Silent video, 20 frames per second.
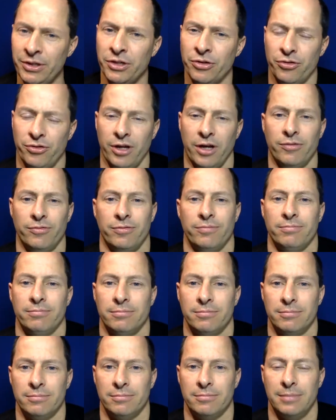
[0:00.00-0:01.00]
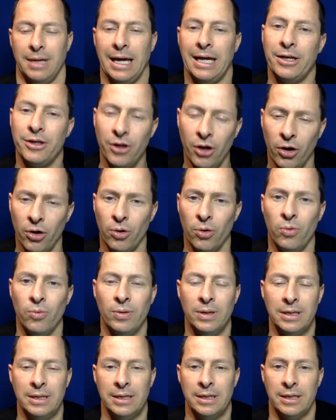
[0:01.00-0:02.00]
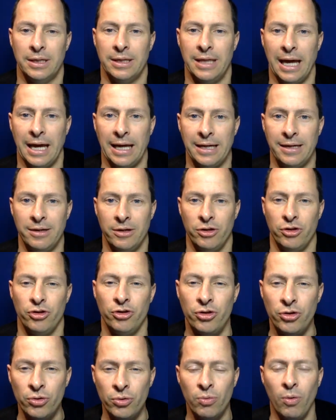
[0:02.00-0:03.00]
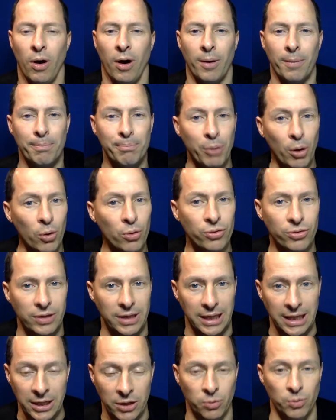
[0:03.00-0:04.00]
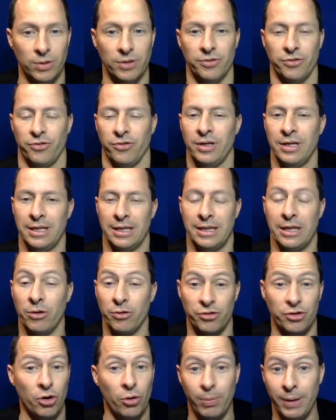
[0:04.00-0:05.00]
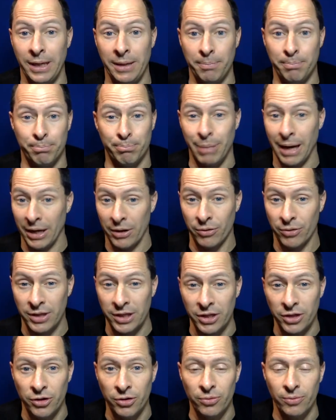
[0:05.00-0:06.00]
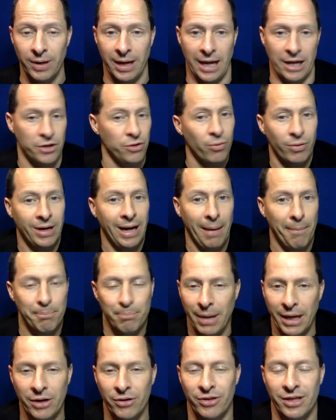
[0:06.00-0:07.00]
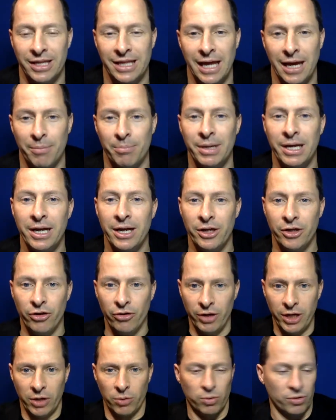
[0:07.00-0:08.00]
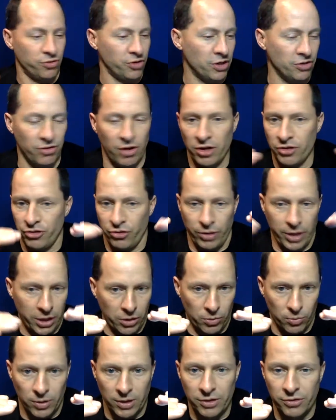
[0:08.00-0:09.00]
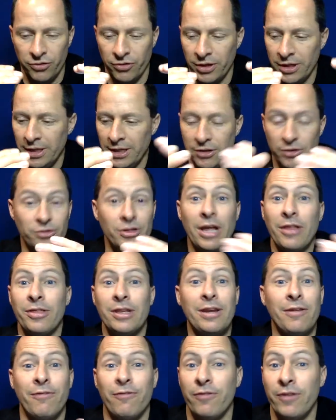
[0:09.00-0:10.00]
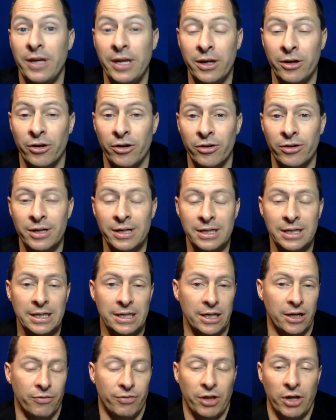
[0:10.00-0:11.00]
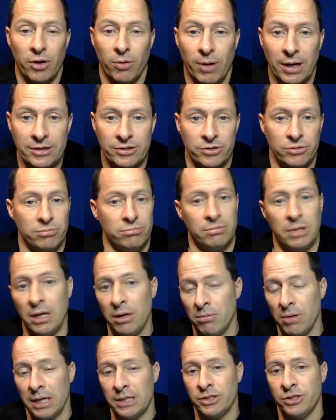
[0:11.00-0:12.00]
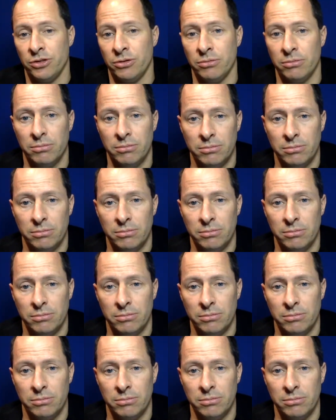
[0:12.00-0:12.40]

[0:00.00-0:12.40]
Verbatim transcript: in yourself and know that you are both equals. There's nobody better than you, and you are not better than them. You're equals. And as long as you're equals, there's nothing to fear. If they don't want to, they don't want to.